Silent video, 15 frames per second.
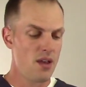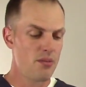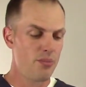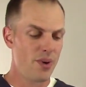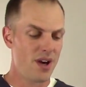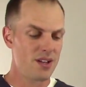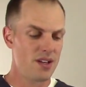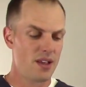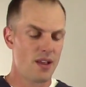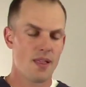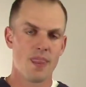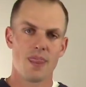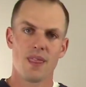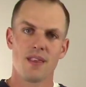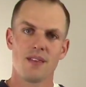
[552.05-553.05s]
but
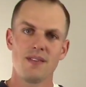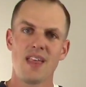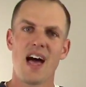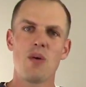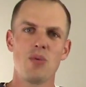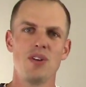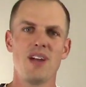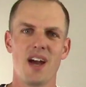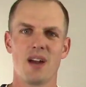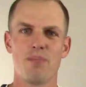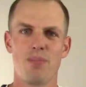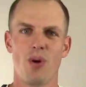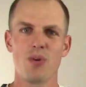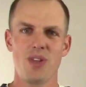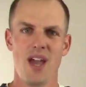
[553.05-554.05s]
not when you got it
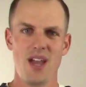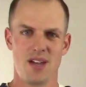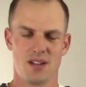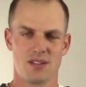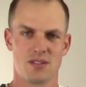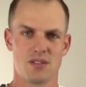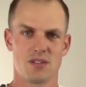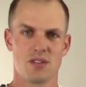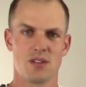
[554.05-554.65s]
both hands.